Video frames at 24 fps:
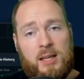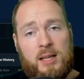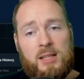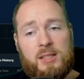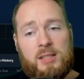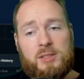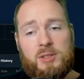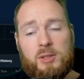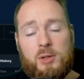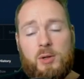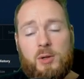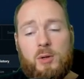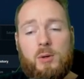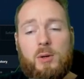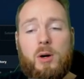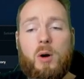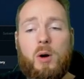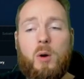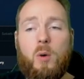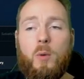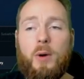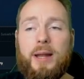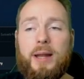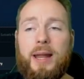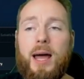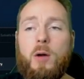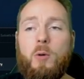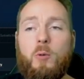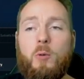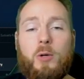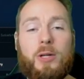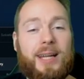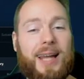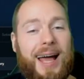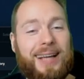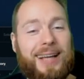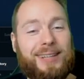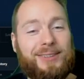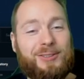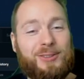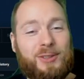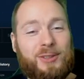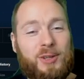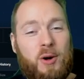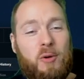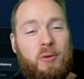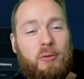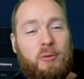So what I would like
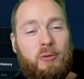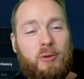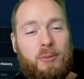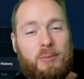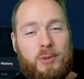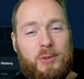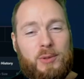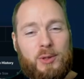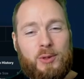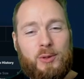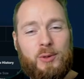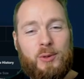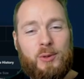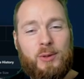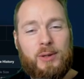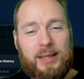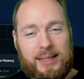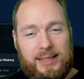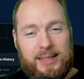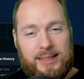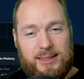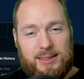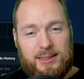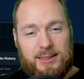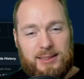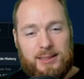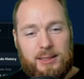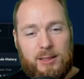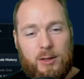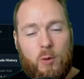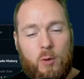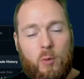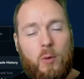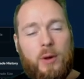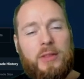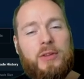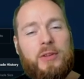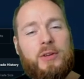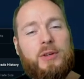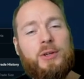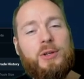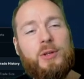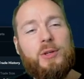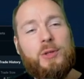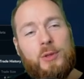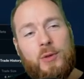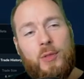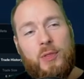to know from you is what do
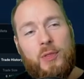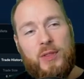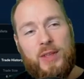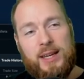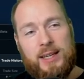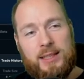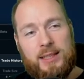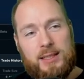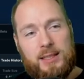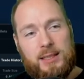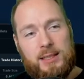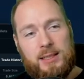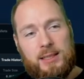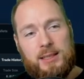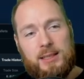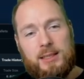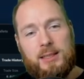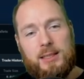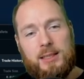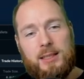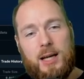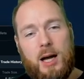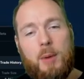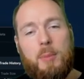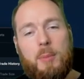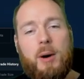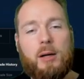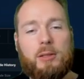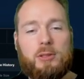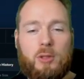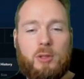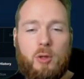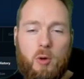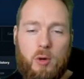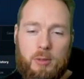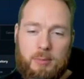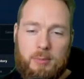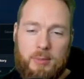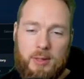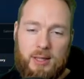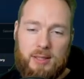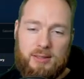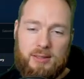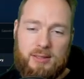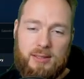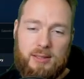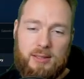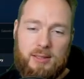you think about
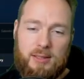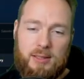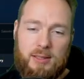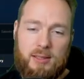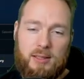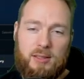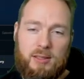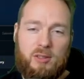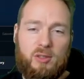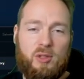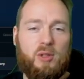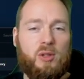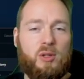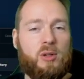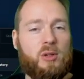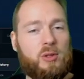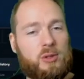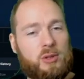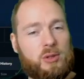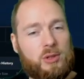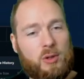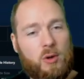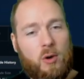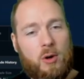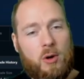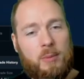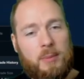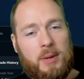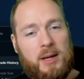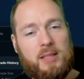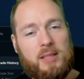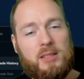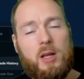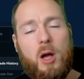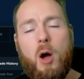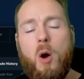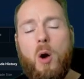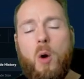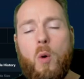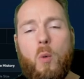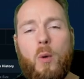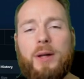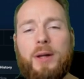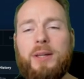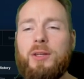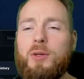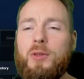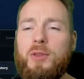Coinbase? Do you use Coinbase?
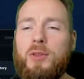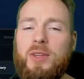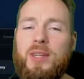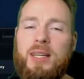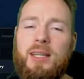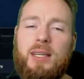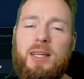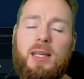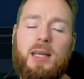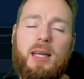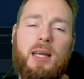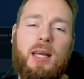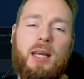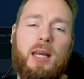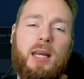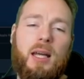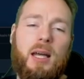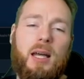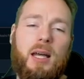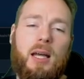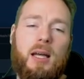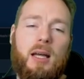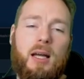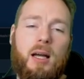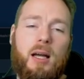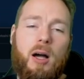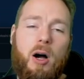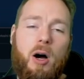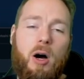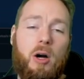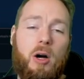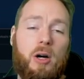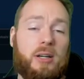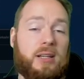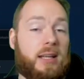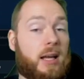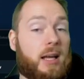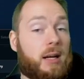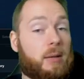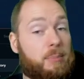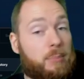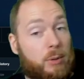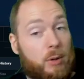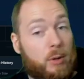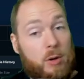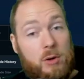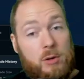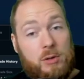What do you think uh, are their
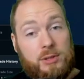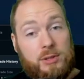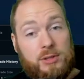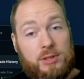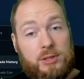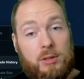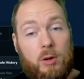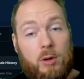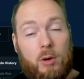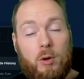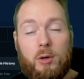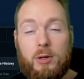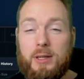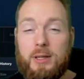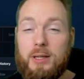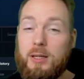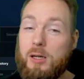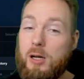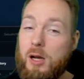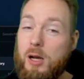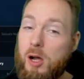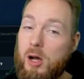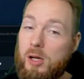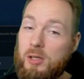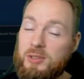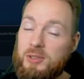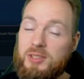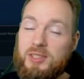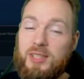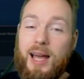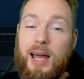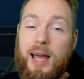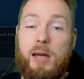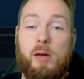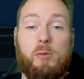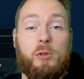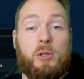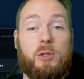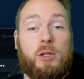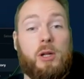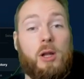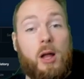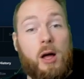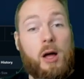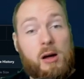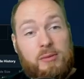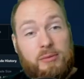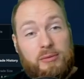pros or their cons? I would
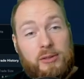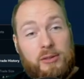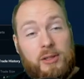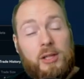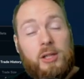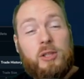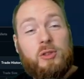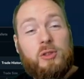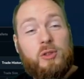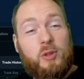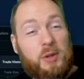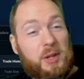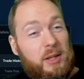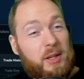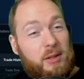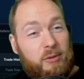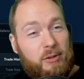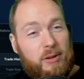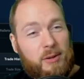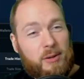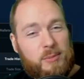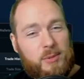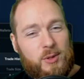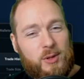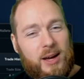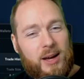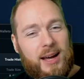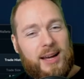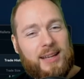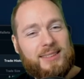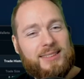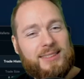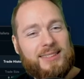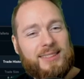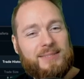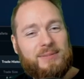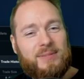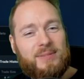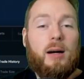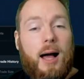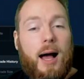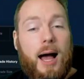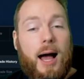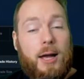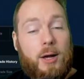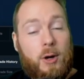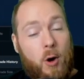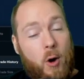love to hear from you guys.
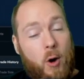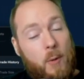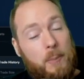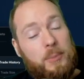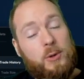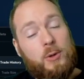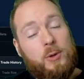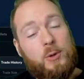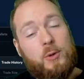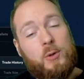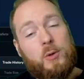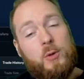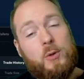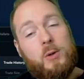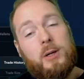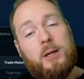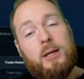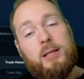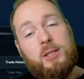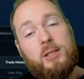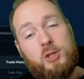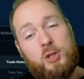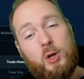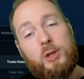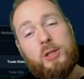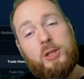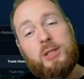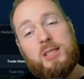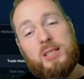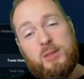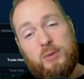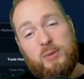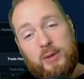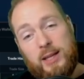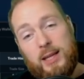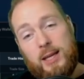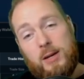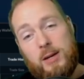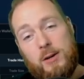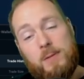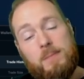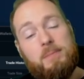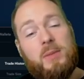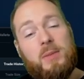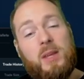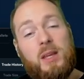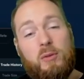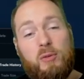I hope you enjoyed this
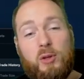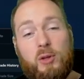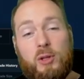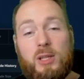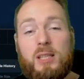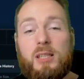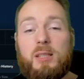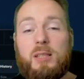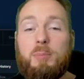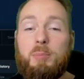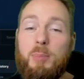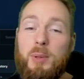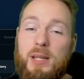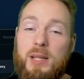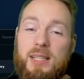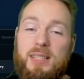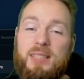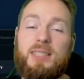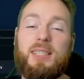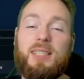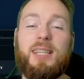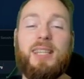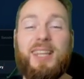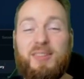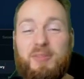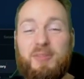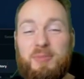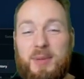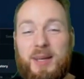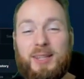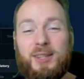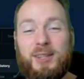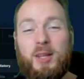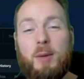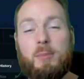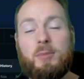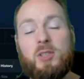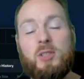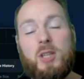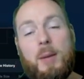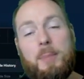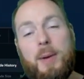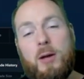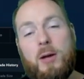video. If you did, please give me a thumbs up.